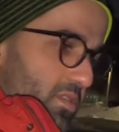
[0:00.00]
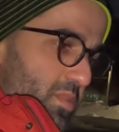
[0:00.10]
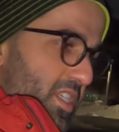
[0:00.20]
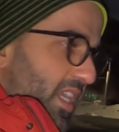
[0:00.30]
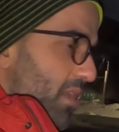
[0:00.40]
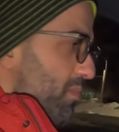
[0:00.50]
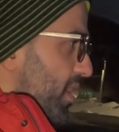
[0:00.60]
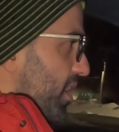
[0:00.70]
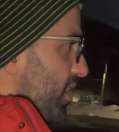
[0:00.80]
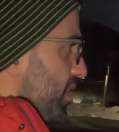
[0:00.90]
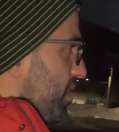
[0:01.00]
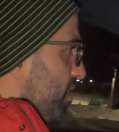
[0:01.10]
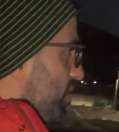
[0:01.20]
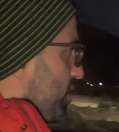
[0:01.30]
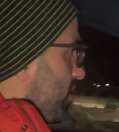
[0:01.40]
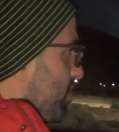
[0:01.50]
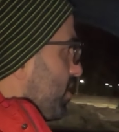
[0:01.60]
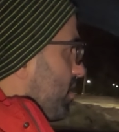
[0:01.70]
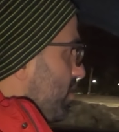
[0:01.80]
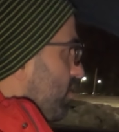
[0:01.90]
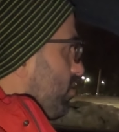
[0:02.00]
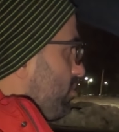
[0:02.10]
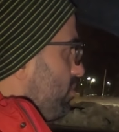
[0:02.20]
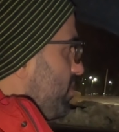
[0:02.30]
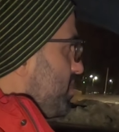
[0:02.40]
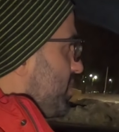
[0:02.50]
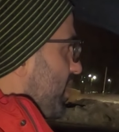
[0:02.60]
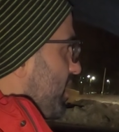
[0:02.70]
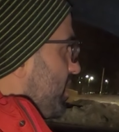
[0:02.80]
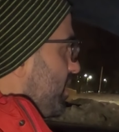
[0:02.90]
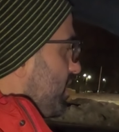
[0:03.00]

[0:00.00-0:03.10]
some skipping. What is that?